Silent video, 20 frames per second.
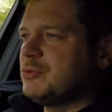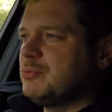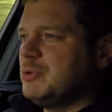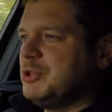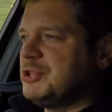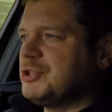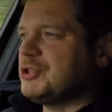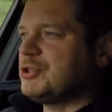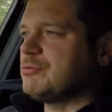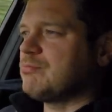
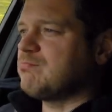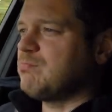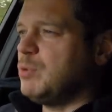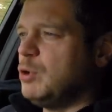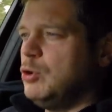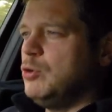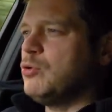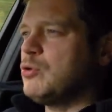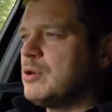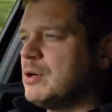which
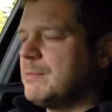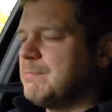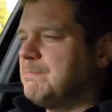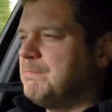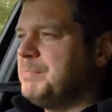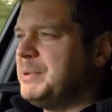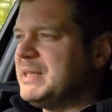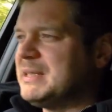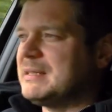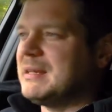look a
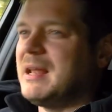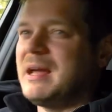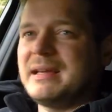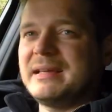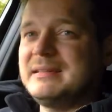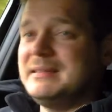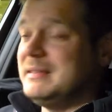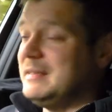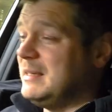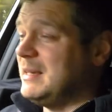bit like
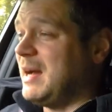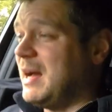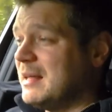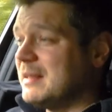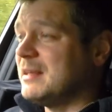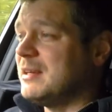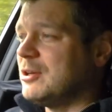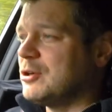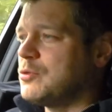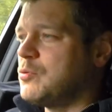the
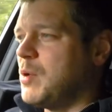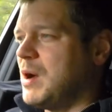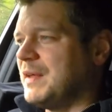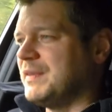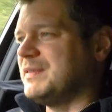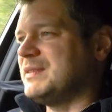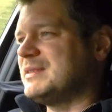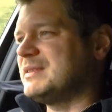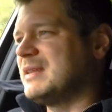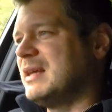analog
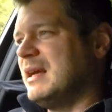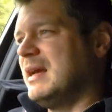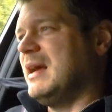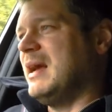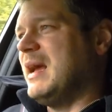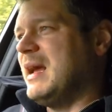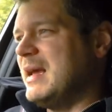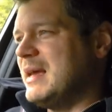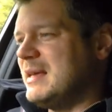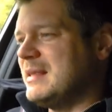ones.
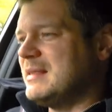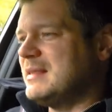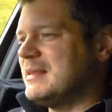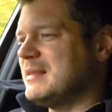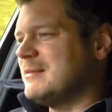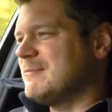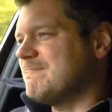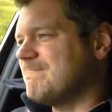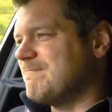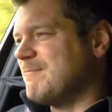
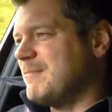In